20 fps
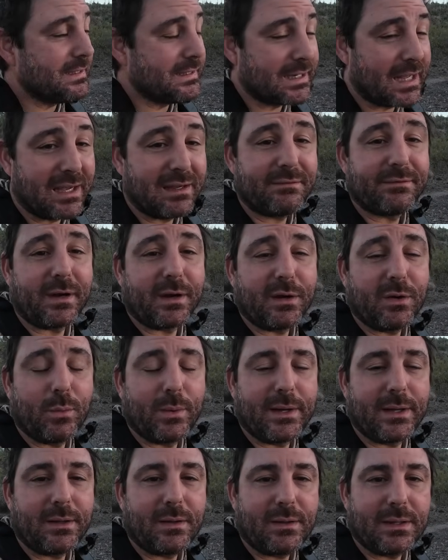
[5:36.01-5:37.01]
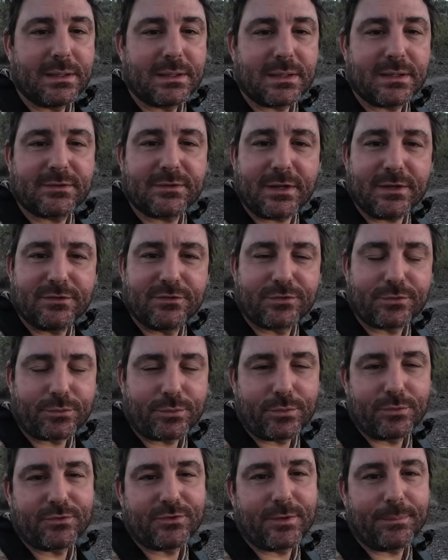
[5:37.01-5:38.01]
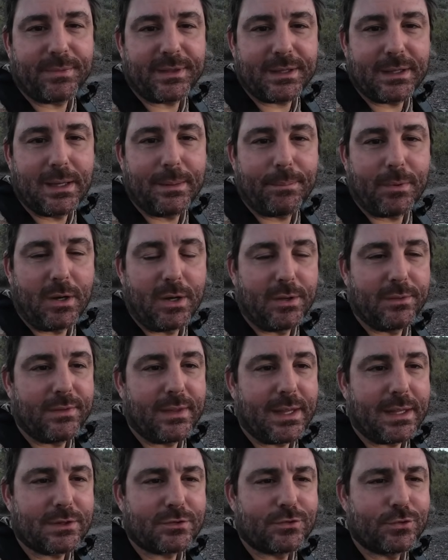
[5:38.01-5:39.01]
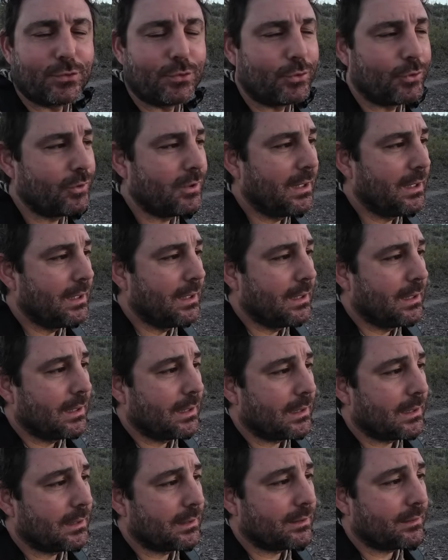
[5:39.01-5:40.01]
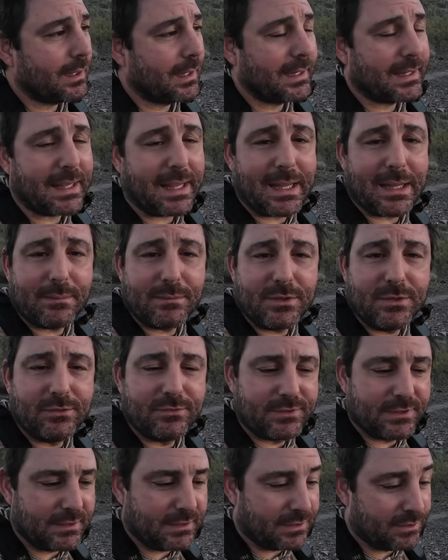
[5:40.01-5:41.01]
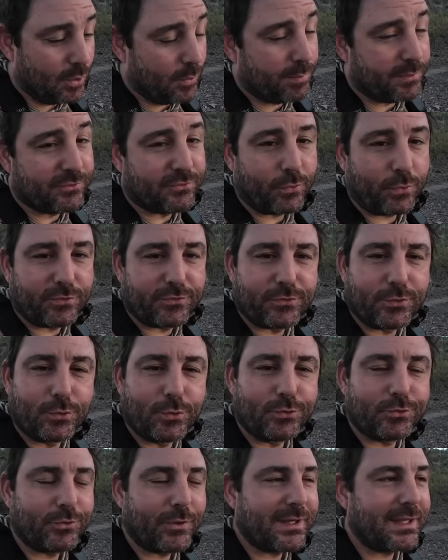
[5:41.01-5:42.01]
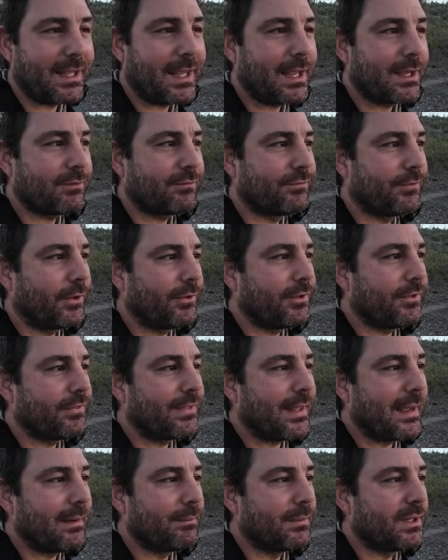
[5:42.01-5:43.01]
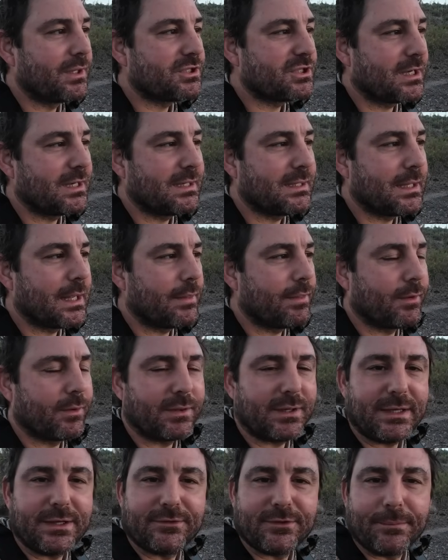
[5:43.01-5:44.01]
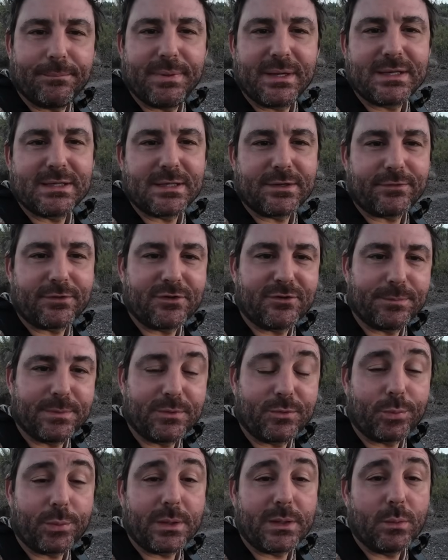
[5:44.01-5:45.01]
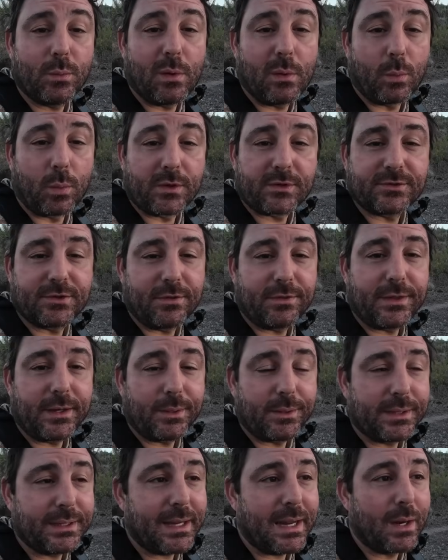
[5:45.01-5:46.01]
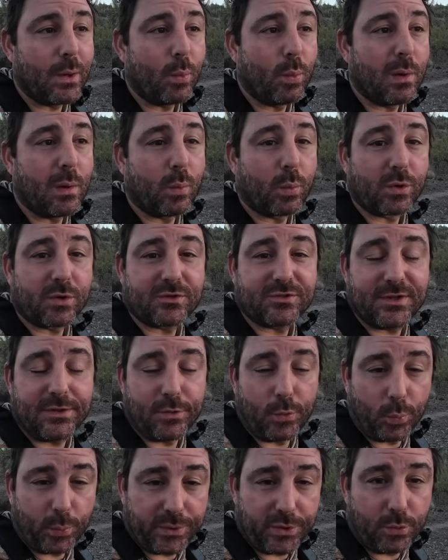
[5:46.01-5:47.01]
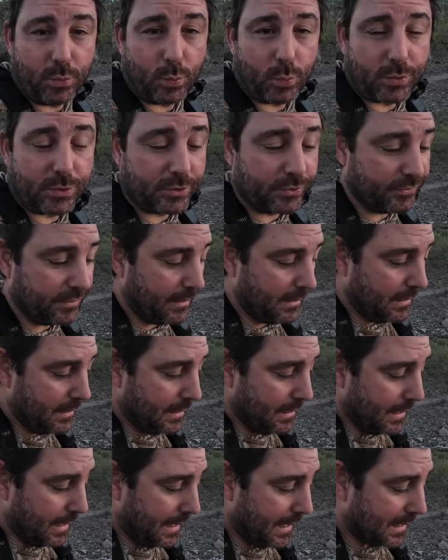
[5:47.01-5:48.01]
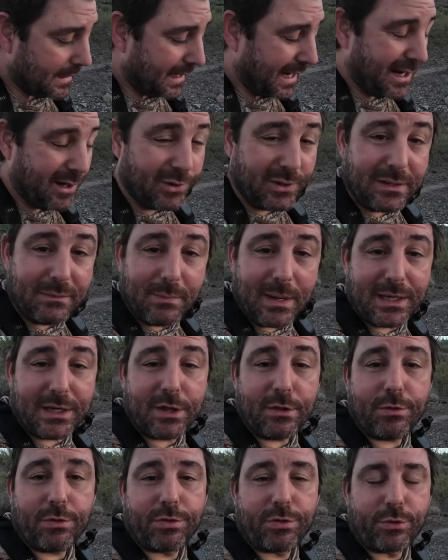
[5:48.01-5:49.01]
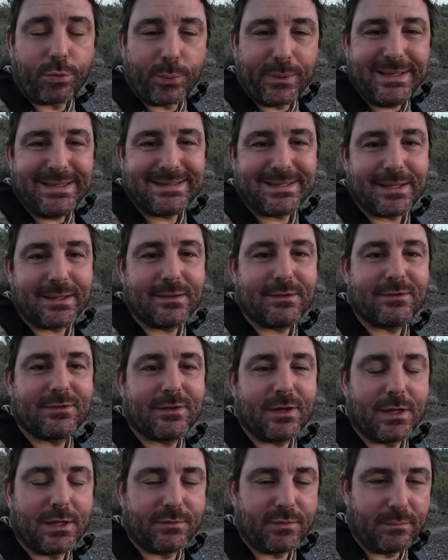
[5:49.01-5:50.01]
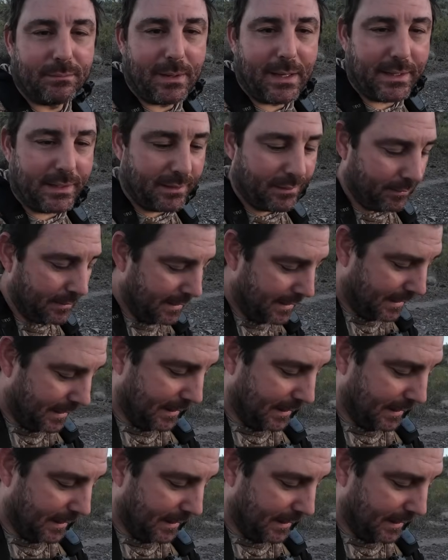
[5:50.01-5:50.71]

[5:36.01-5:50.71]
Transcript: Not very well, unless I screwed something up on that tool. I am using an open source tool, so I can't fault it that much. And again, there is a big difference between what works in theory and what works in the real world. And I only made it 0.3 miles.